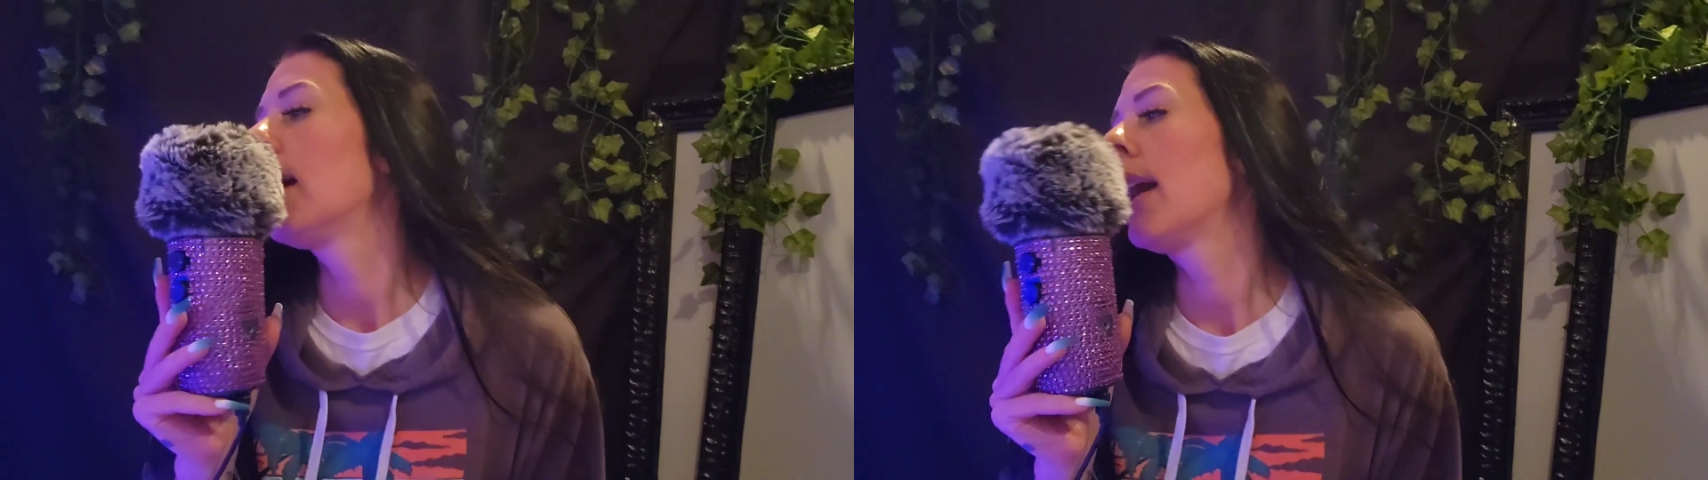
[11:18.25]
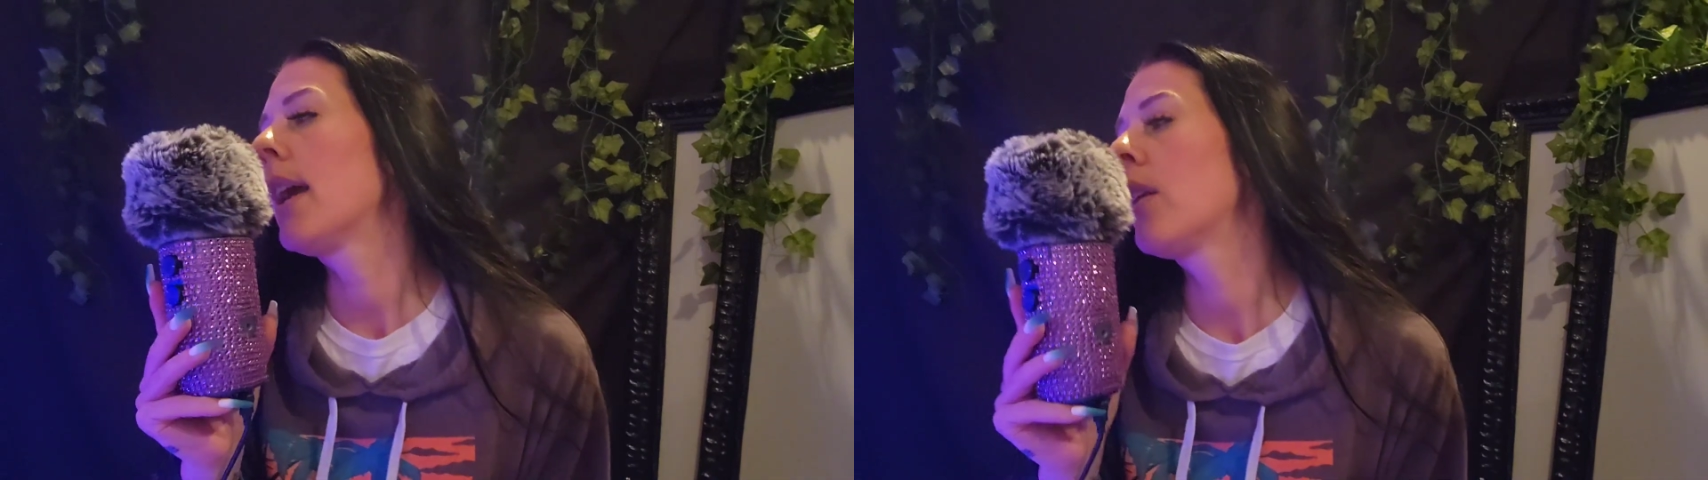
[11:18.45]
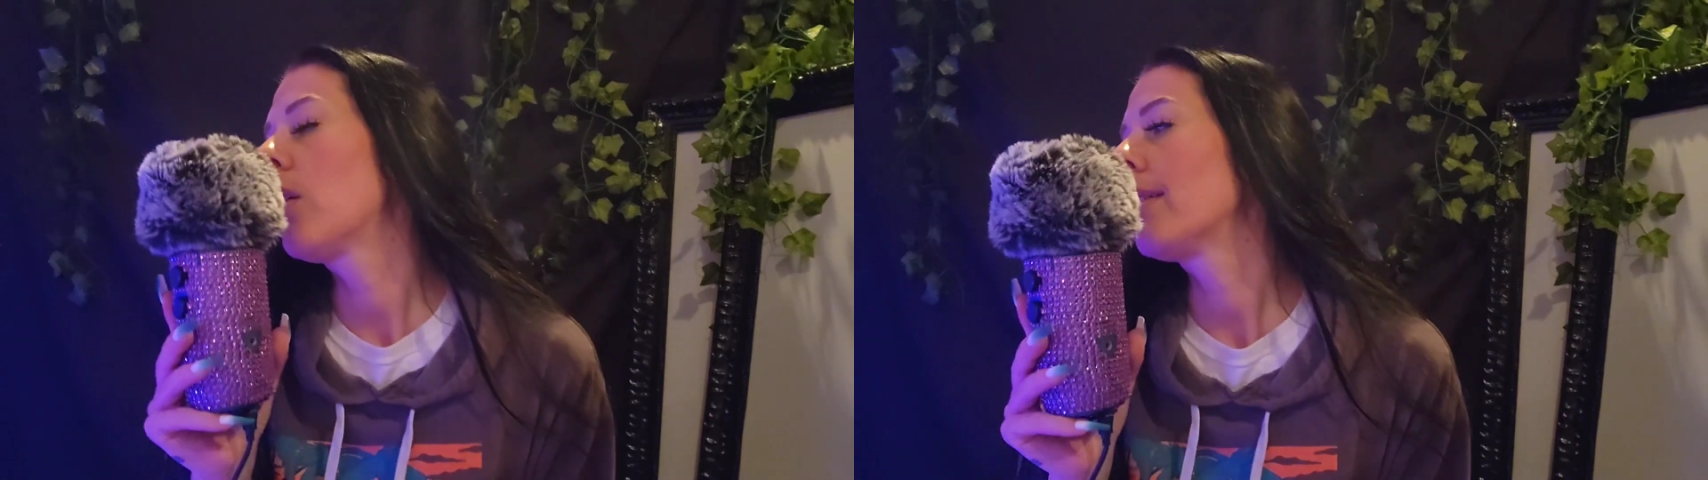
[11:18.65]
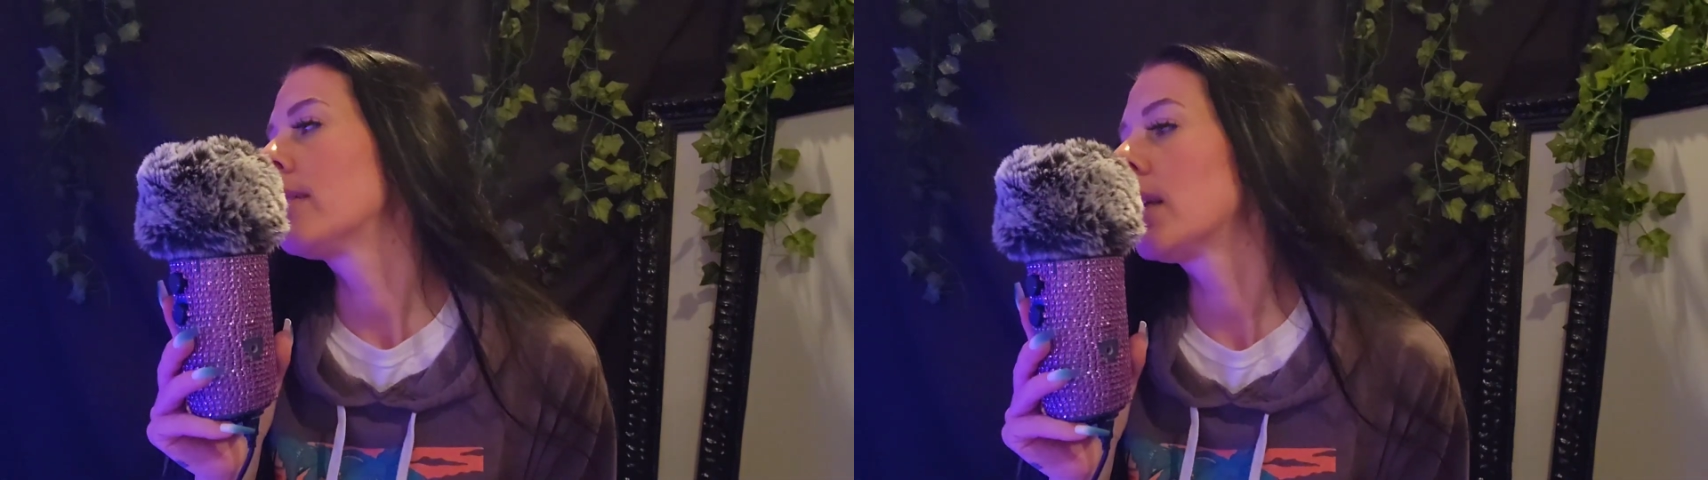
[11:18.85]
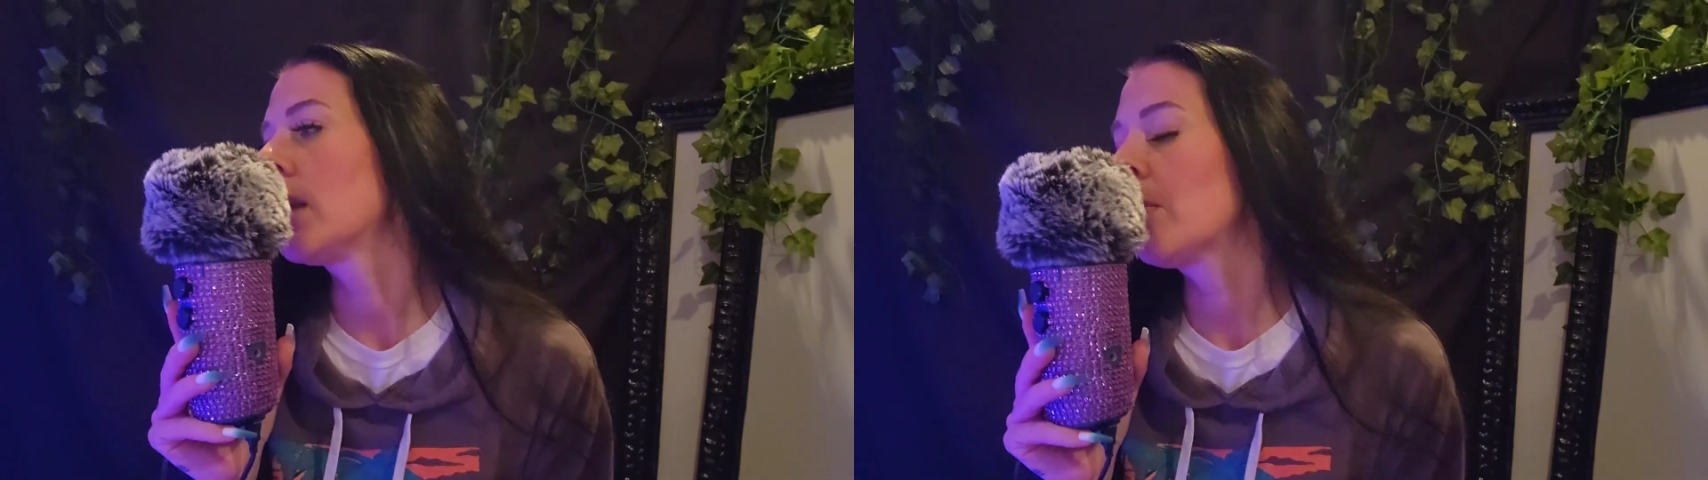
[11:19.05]
And I know I've
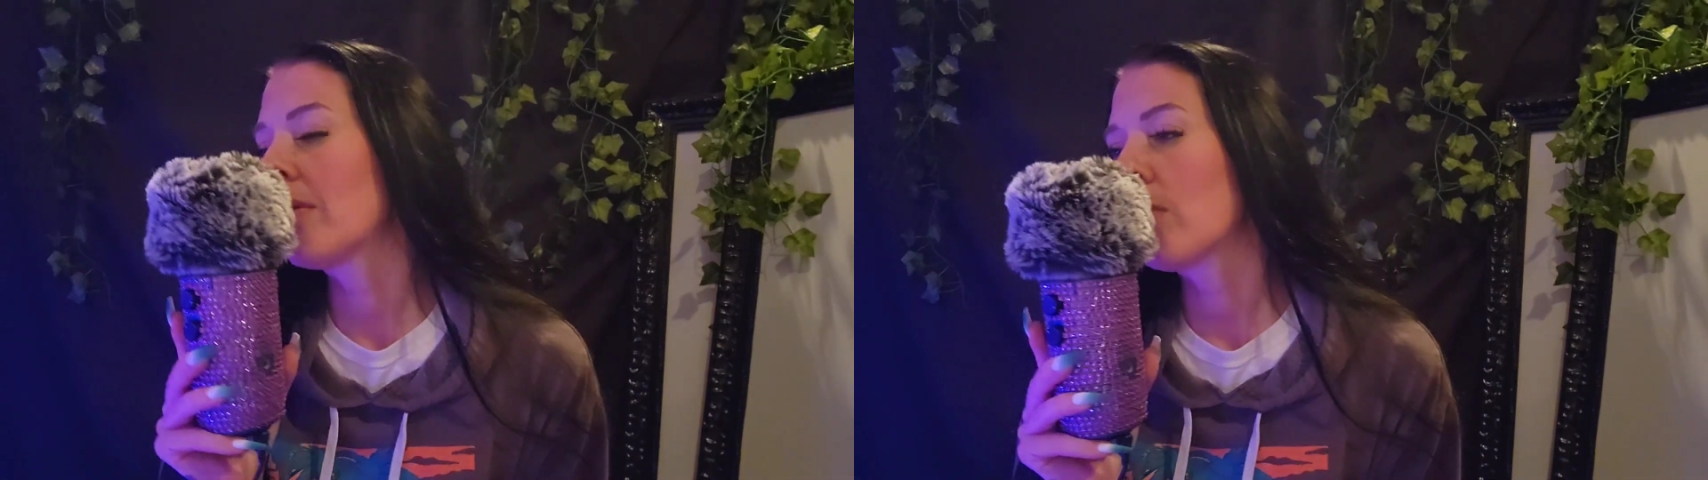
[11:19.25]
said that before,